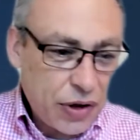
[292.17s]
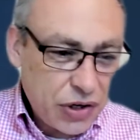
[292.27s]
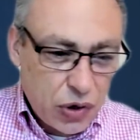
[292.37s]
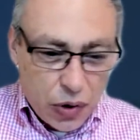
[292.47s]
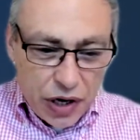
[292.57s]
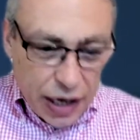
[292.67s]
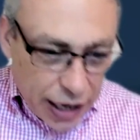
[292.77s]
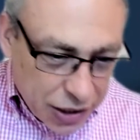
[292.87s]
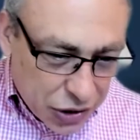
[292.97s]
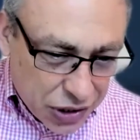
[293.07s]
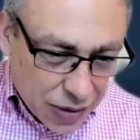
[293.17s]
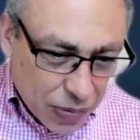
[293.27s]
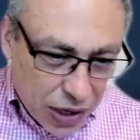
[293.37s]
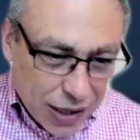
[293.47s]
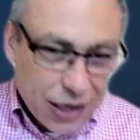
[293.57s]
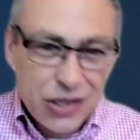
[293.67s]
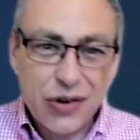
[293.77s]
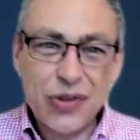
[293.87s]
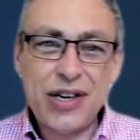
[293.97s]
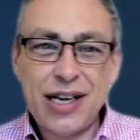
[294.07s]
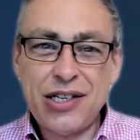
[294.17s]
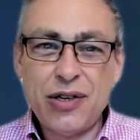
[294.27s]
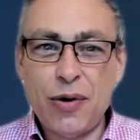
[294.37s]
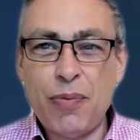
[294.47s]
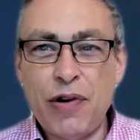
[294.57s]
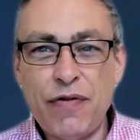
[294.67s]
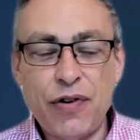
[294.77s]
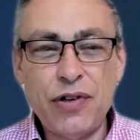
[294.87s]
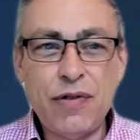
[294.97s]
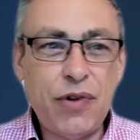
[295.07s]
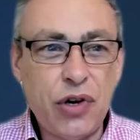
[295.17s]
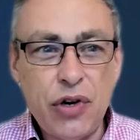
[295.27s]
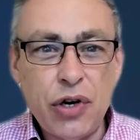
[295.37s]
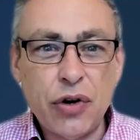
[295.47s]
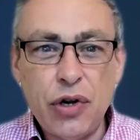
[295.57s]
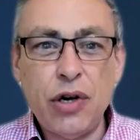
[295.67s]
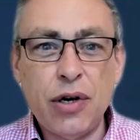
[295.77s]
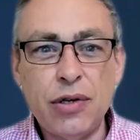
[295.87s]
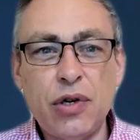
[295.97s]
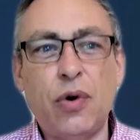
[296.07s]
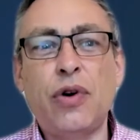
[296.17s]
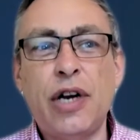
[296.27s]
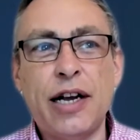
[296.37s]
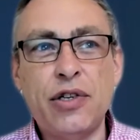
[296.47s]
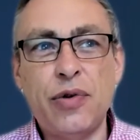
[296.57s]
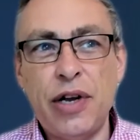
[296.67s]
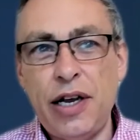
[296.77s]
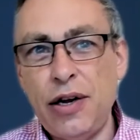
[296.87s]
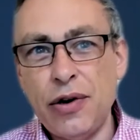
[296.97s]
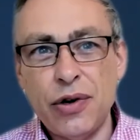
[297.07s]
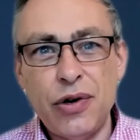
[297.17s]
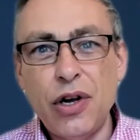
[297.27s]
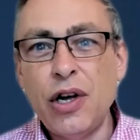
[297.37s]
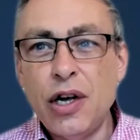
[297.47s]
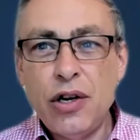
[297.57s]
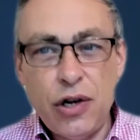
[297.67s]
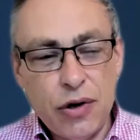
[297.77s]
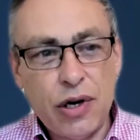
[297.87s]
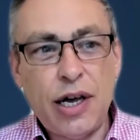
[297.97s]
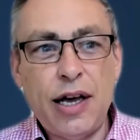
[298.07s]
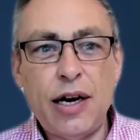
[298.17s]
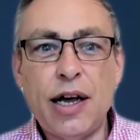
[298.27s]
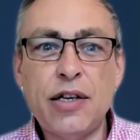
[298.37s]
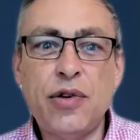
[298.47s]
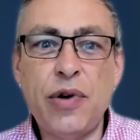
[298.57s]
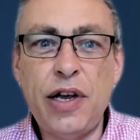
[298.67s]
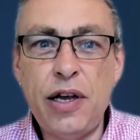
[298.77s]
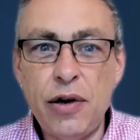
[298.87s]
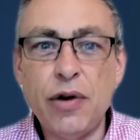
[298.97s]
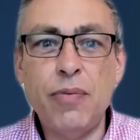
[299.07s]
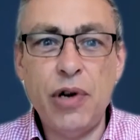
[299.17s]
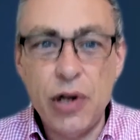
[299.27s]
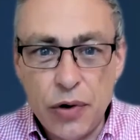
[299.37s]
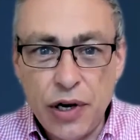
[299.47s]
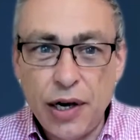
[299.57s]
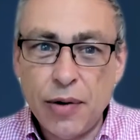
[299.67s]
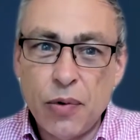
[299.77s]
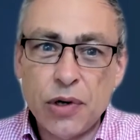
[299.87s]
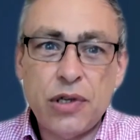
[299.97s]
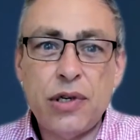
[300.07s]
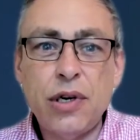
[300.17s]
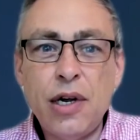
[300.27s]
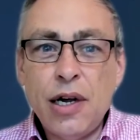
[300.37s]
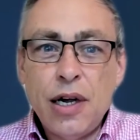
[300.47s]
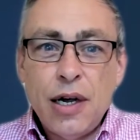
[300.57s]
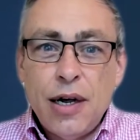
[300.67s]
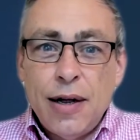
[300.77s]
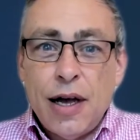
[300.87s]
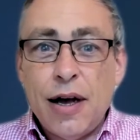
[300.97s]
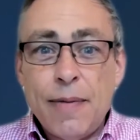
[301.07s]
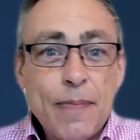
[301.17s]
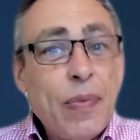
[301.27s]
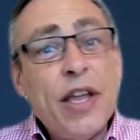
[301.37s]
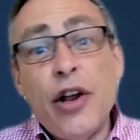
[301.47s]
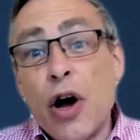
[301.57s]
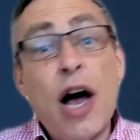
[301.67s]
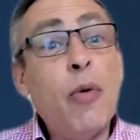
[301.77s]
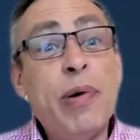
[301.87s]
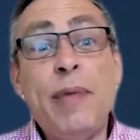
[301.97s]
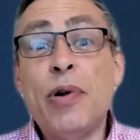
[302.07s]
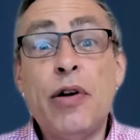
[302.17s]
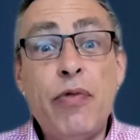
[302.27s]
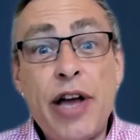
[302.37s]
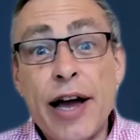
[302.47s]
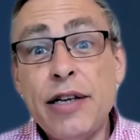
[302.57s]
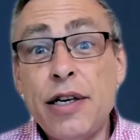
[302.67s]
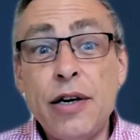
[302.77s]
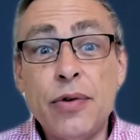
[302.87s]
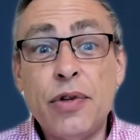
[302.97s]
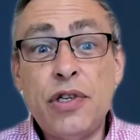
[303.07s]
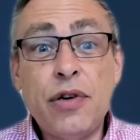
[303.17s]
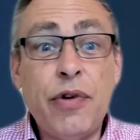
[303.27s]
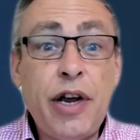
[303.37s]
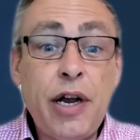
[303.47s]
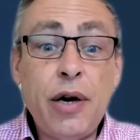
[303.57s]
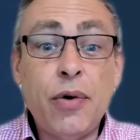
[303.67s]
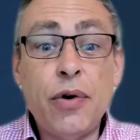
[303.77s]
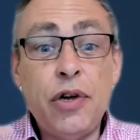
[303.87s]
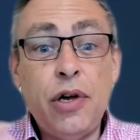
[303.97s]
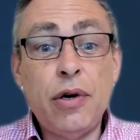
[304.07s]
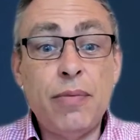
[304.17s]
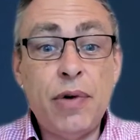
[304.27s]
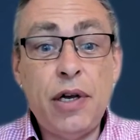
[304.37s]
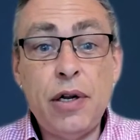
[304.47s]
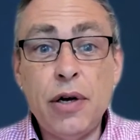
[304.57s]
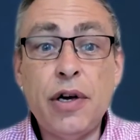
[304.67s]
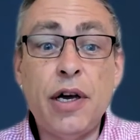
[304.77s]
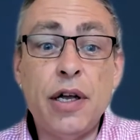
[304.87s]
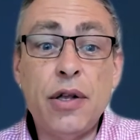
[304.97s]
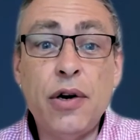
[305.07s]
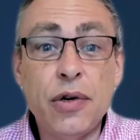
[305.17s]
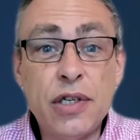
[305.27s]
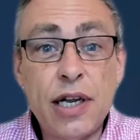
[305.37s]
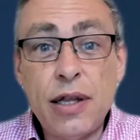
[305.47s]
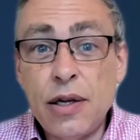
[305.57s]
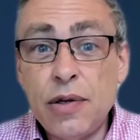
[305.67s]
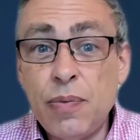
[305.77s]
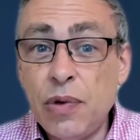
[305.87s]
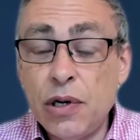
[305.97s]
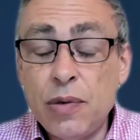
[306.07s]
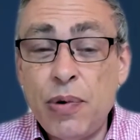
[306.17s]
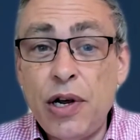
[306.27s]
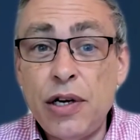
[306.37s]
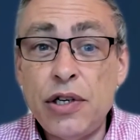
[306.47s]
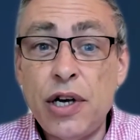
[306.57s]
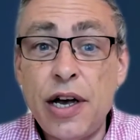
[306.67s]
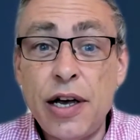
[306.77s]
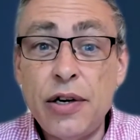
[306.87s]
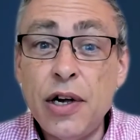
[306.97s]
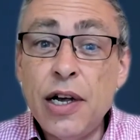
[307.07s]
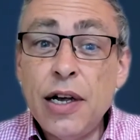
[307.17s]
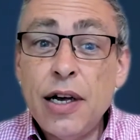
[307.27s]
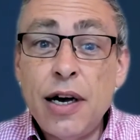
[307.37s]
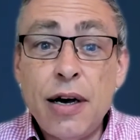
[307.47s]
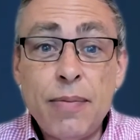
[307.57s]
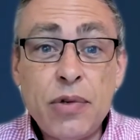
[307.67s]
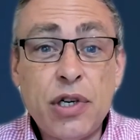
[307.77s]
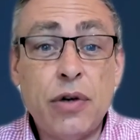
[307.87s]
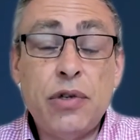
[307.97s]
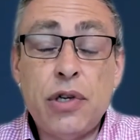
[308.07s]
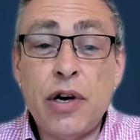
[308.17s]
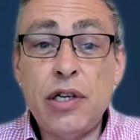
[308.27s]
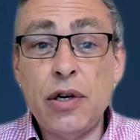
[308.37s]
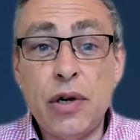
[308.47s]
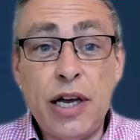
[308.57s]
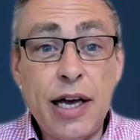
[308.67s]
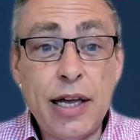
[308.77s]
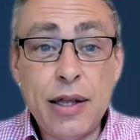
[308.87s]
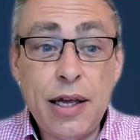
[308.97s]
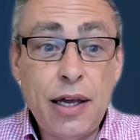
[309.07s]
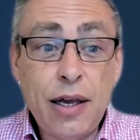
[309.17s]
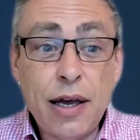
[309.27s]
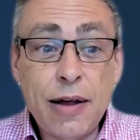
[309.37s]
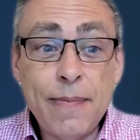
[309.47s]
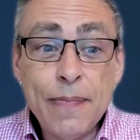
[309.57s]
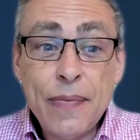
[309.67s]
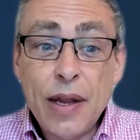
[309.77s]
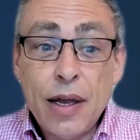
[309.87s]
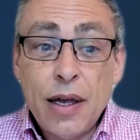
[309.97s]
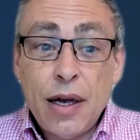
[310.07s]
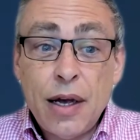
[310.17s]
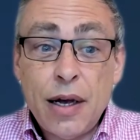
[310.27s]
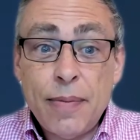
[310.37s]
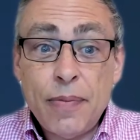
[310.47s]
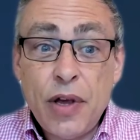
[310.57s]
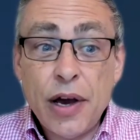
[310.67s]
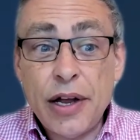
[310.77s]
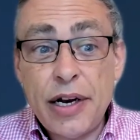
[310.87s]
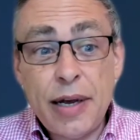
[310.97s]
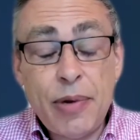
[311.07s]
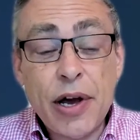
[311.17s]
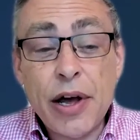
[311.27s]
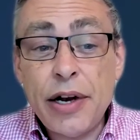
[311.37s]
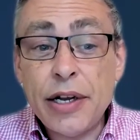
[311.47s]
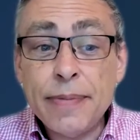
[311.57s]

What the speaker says: talking into something that's on the desktop in front of you. You know, you can talk naturally, you can hear naturally, you can be looking at what's how people are reacting on the screen, or can be looking at the content that's being shared. So I totally get the idea behind